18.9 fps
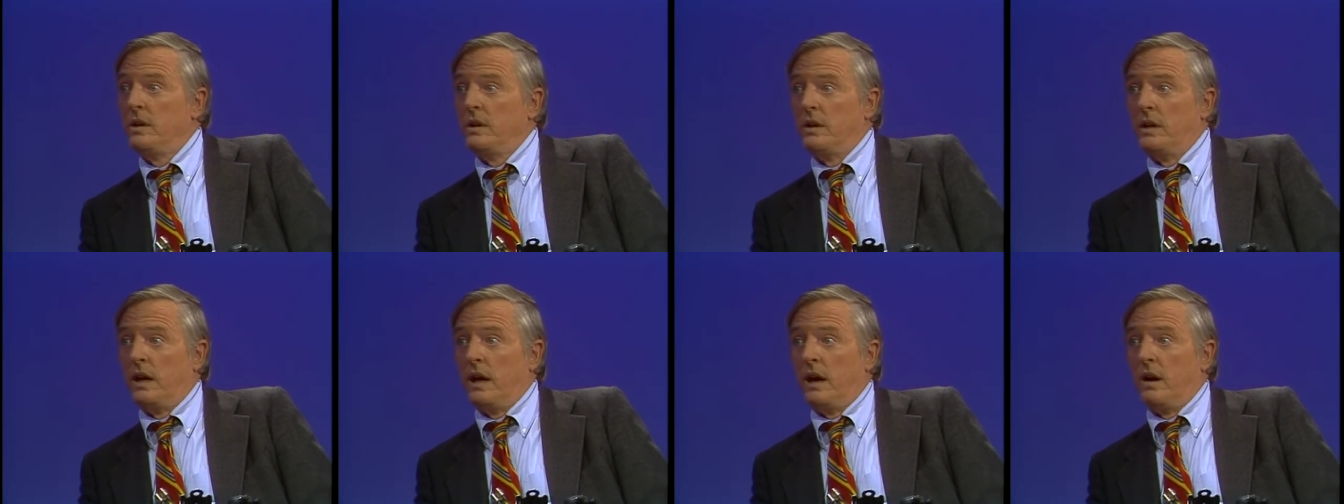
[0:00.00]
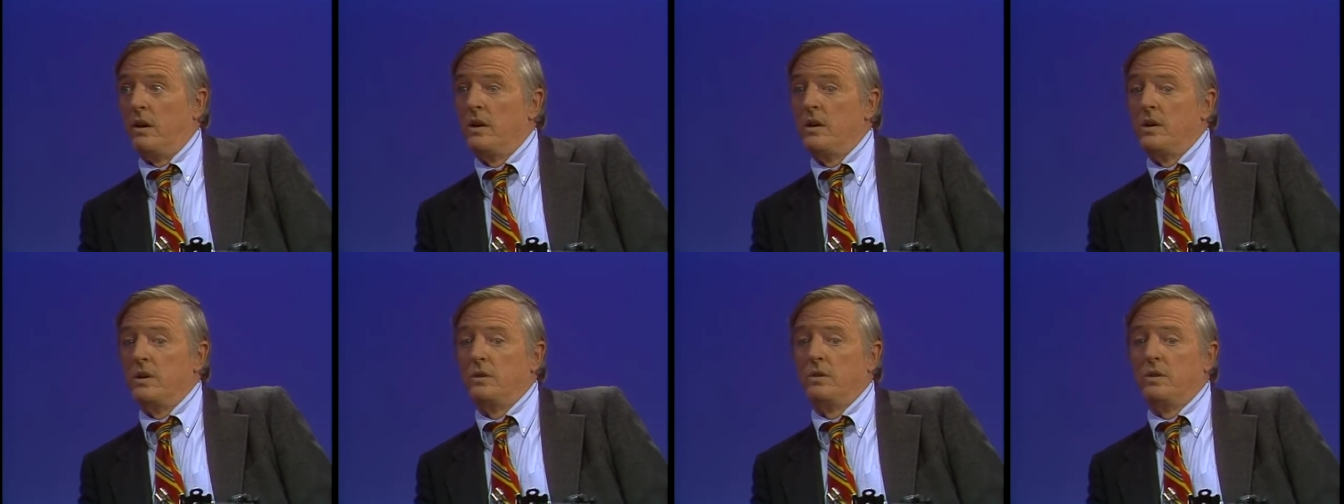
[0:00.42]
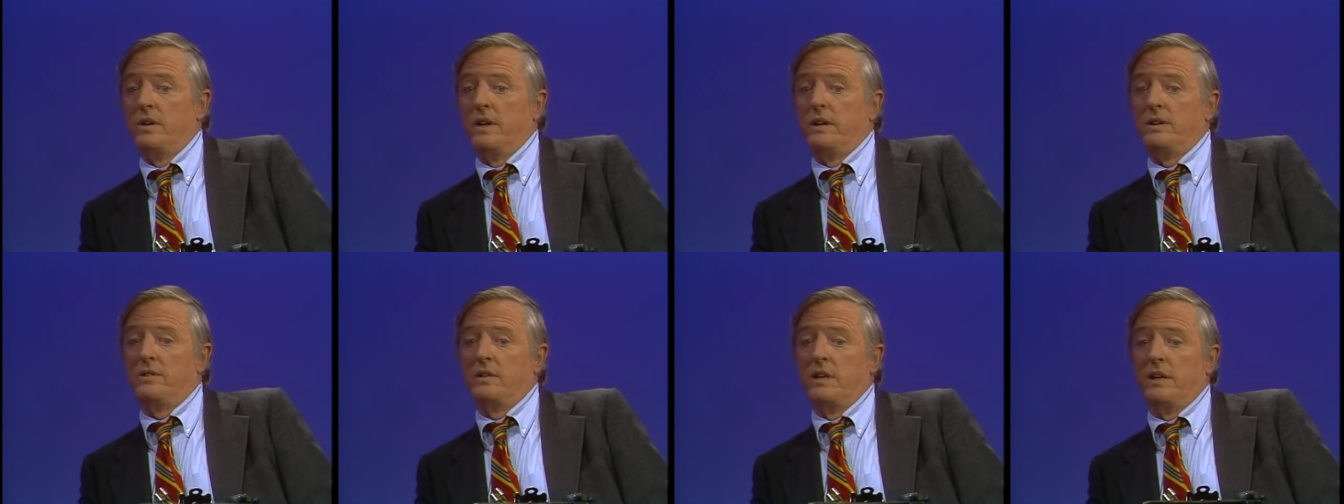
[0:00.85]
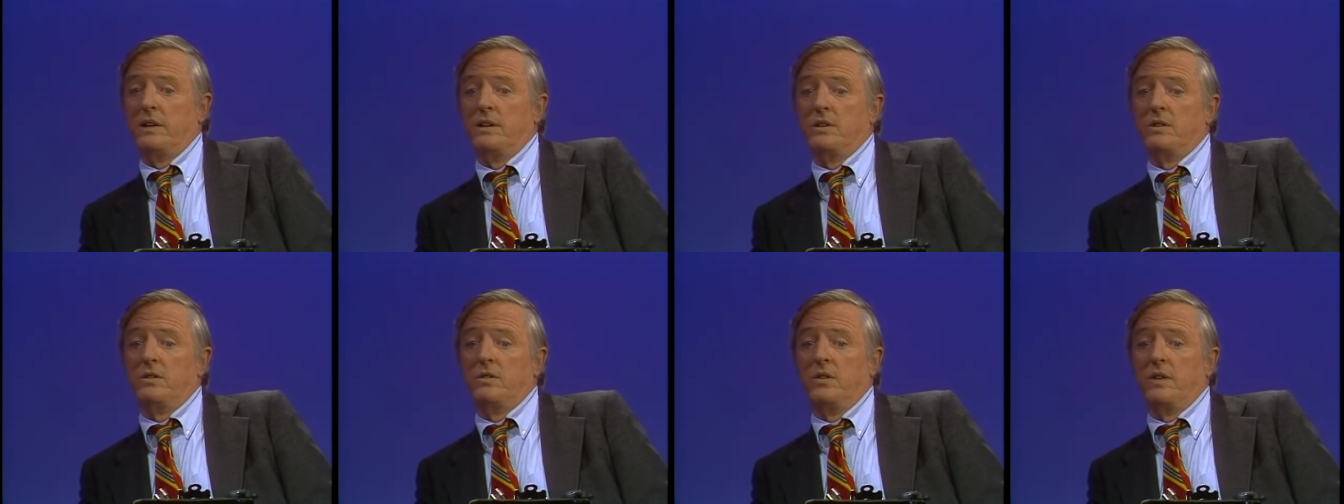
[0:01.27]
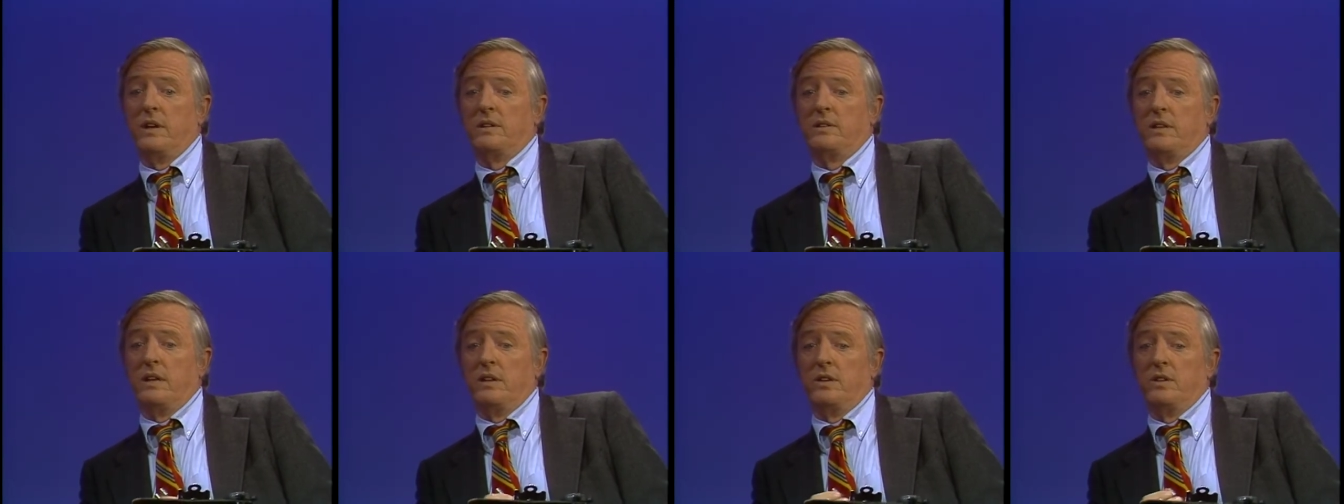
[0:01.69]
Now, On to the extent that, to the
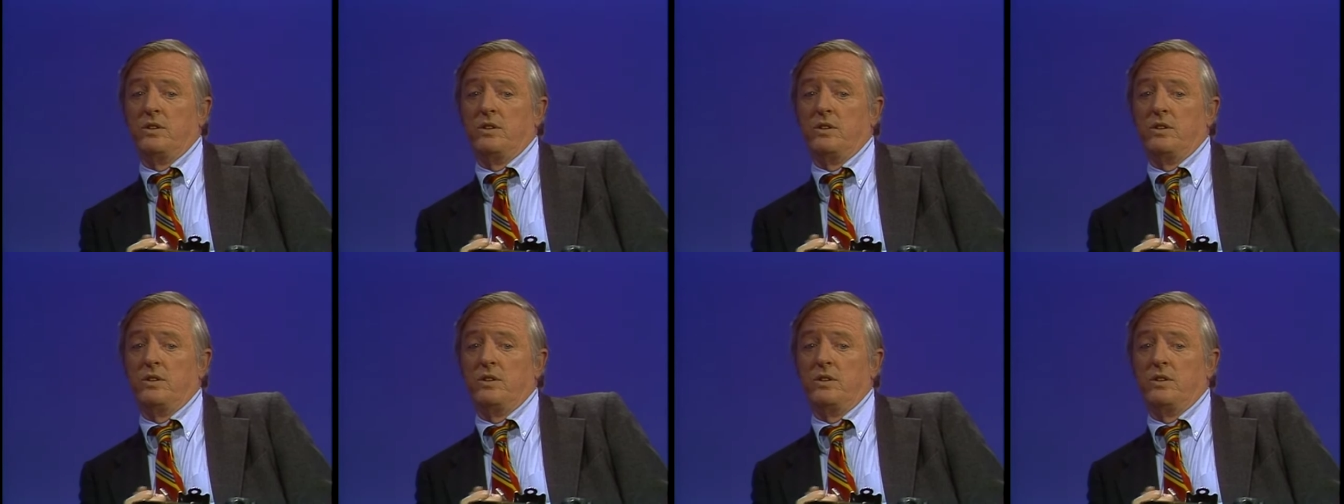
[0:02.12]
extent that?